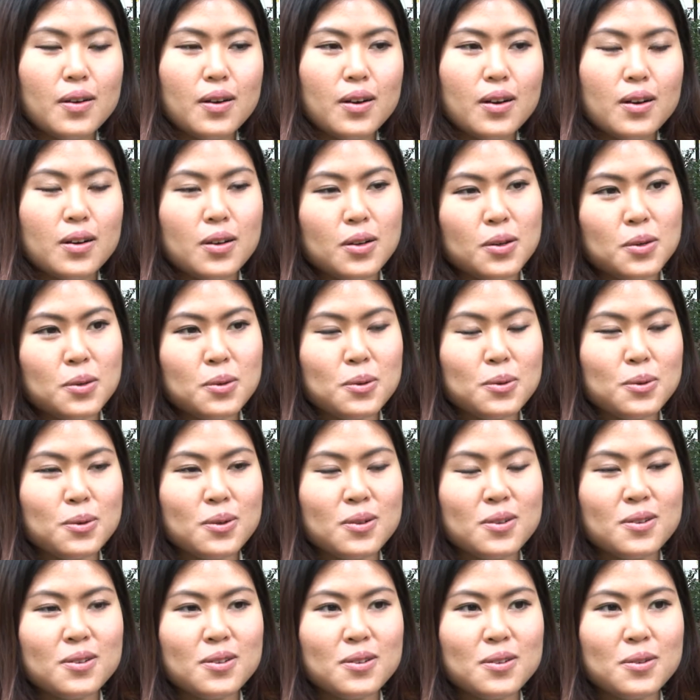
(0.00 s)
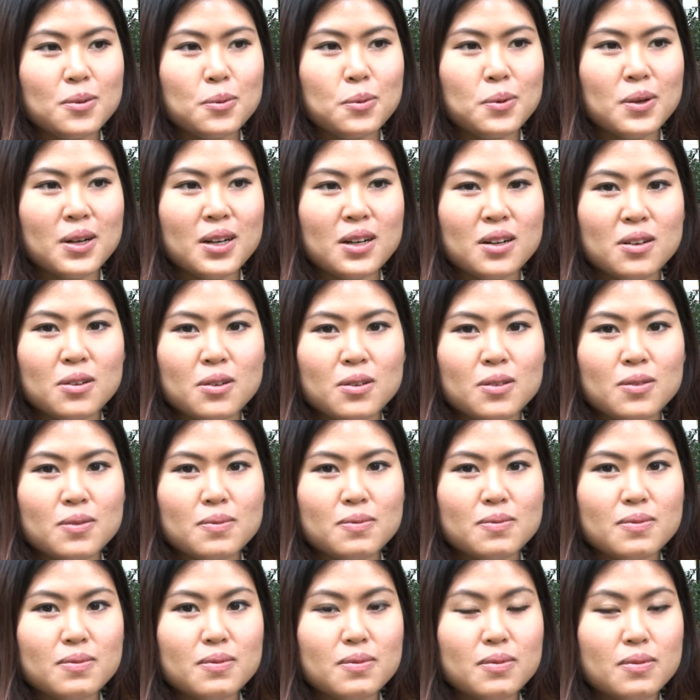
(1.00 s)
Oh, well,
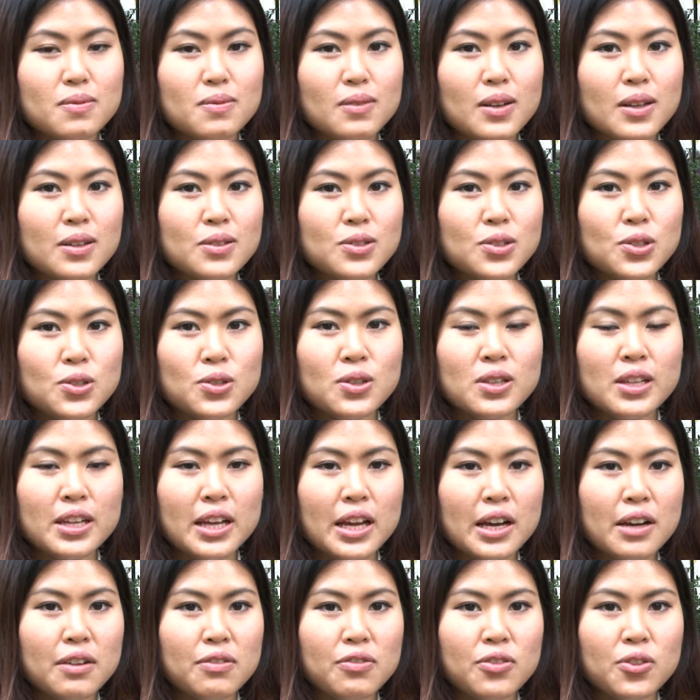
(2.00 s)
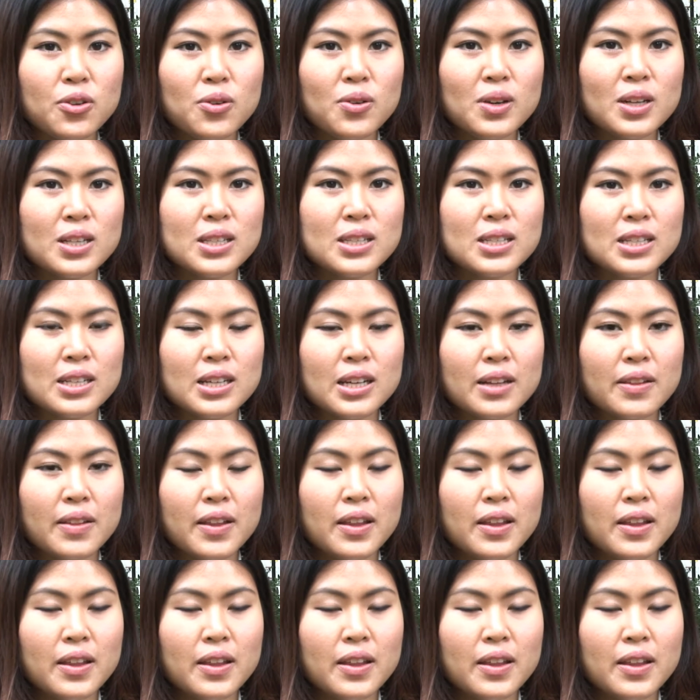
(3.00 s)
I totally have no idea.